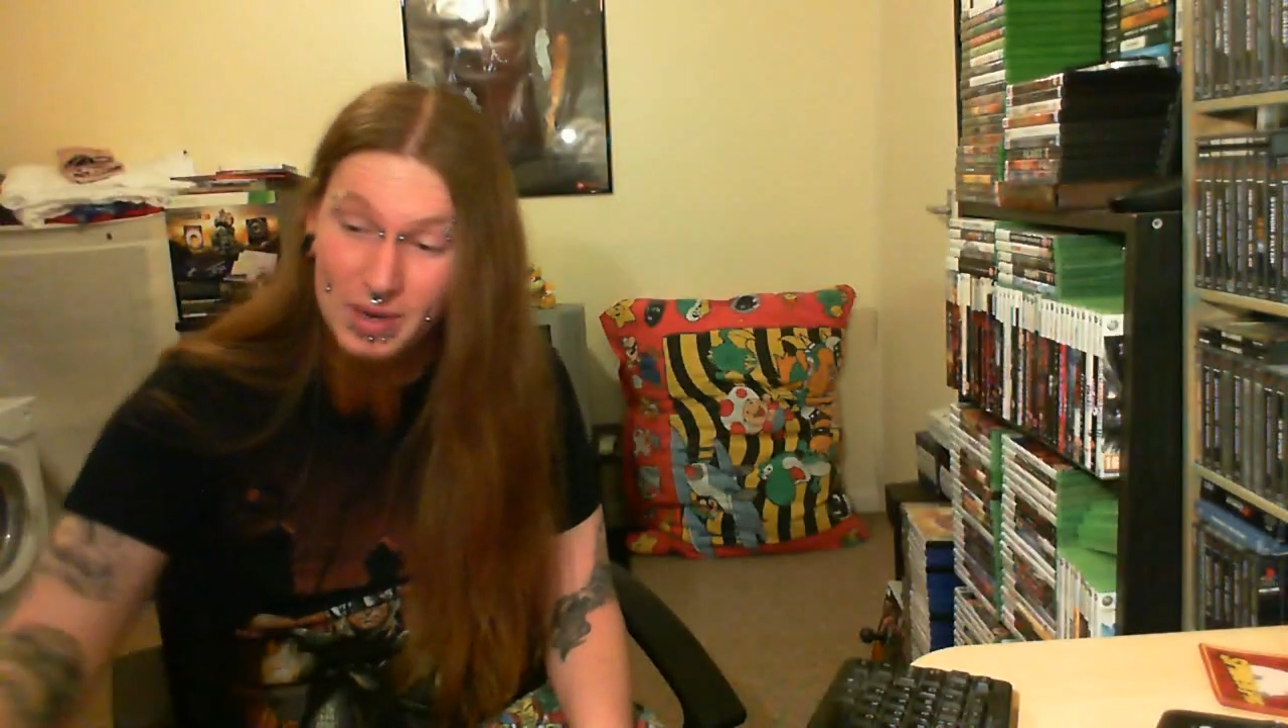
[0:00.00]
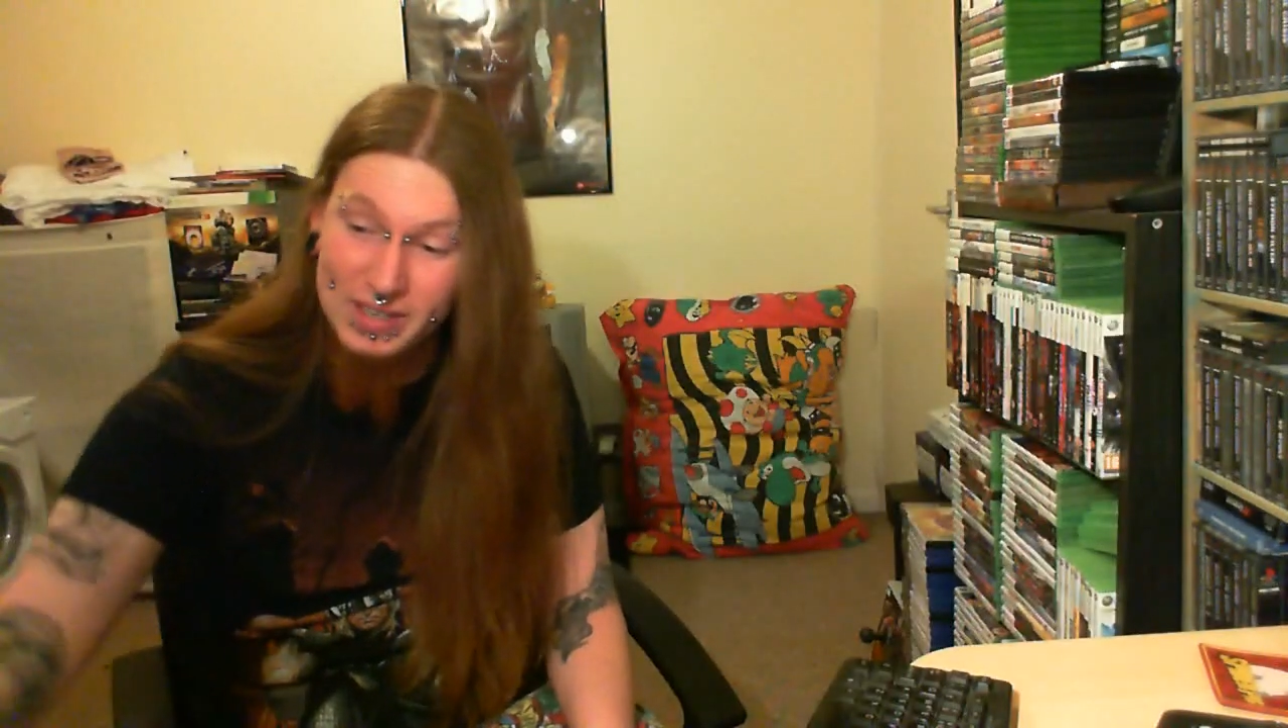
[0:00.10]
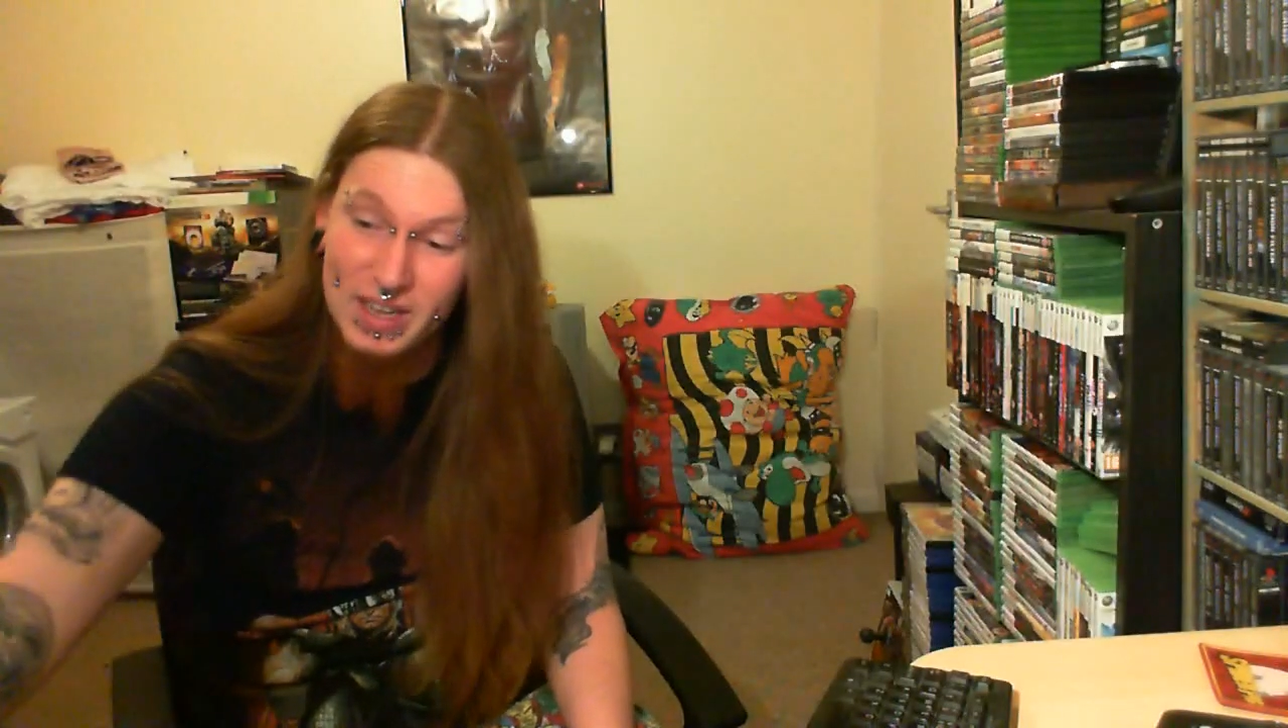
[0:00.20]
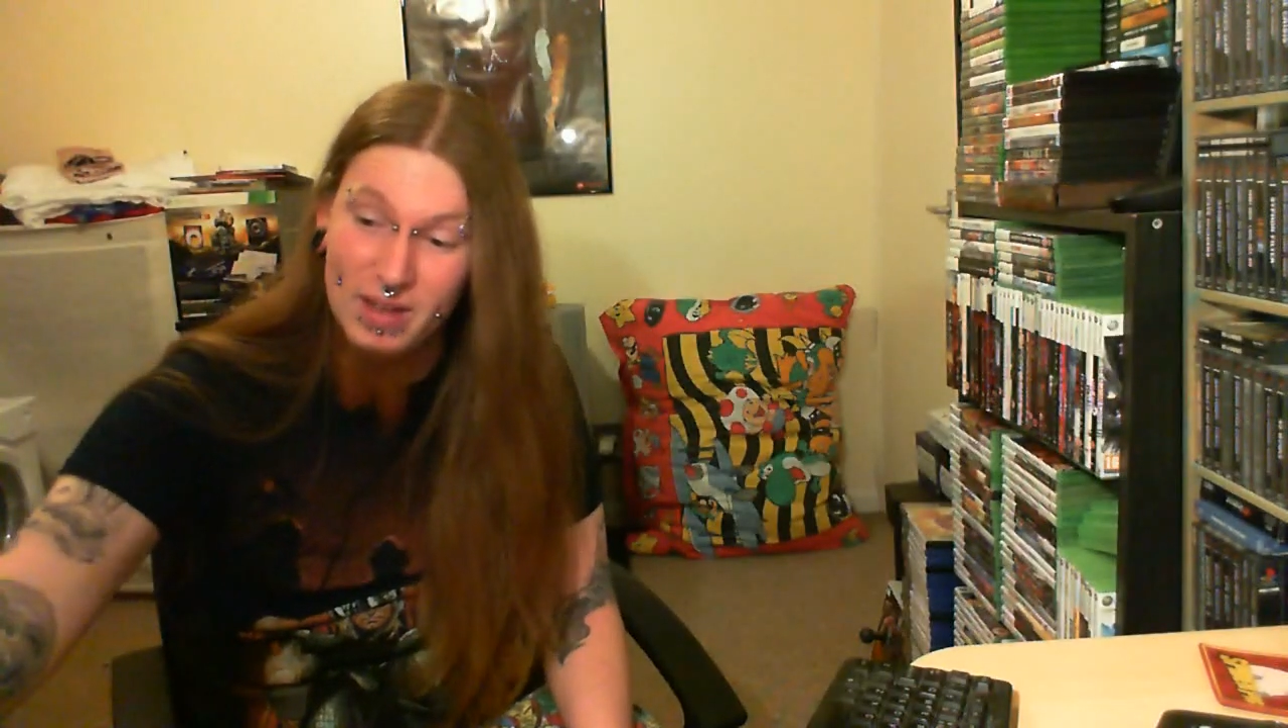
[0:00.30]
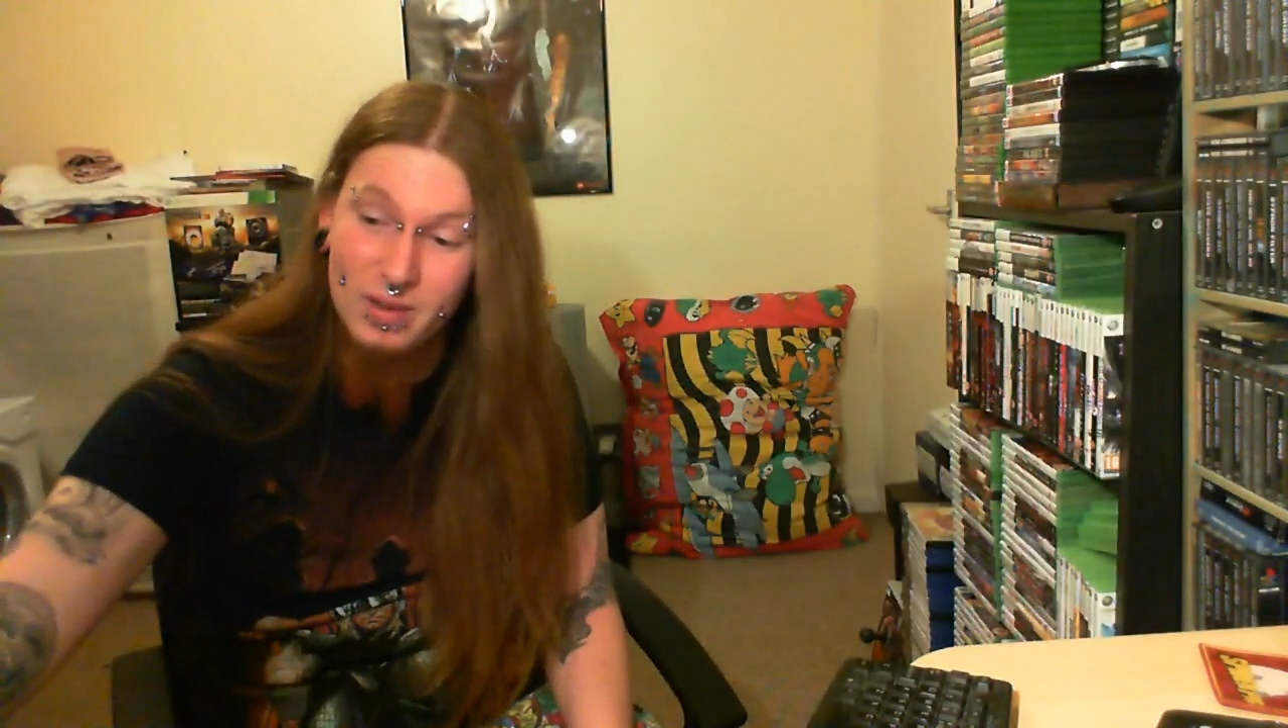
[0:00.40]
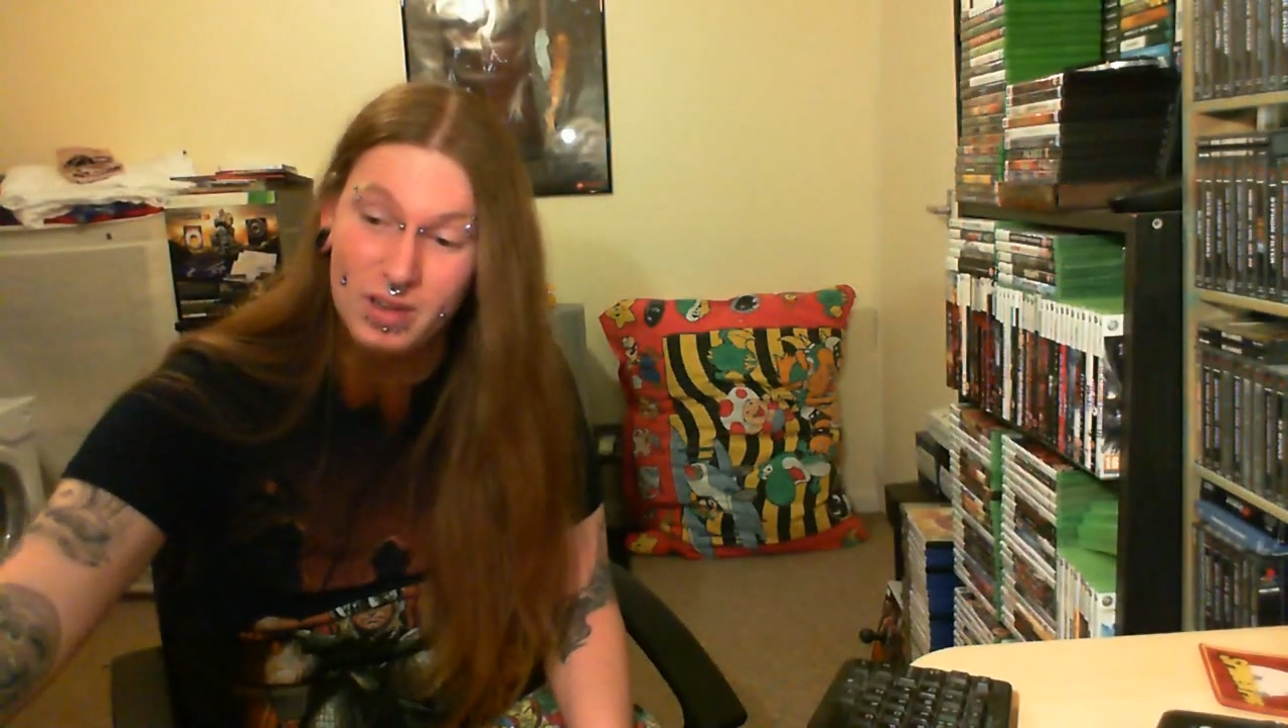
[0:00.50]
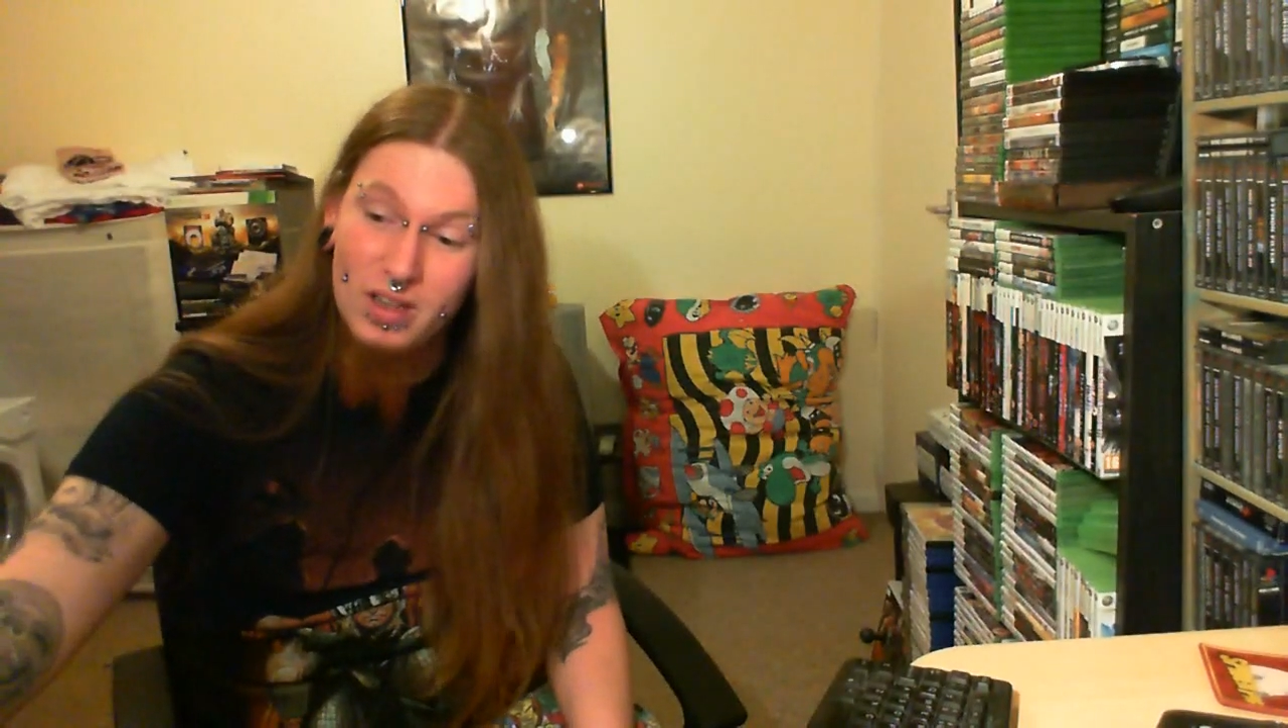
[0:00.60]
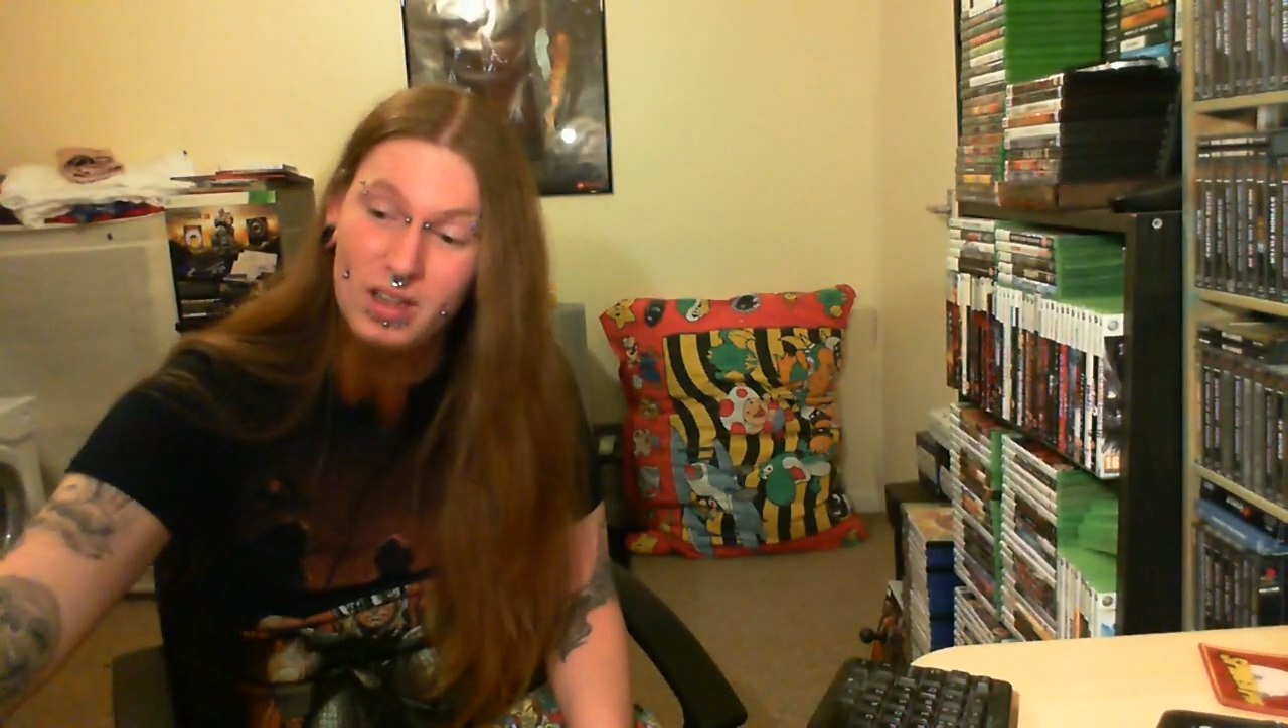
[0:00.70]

back together.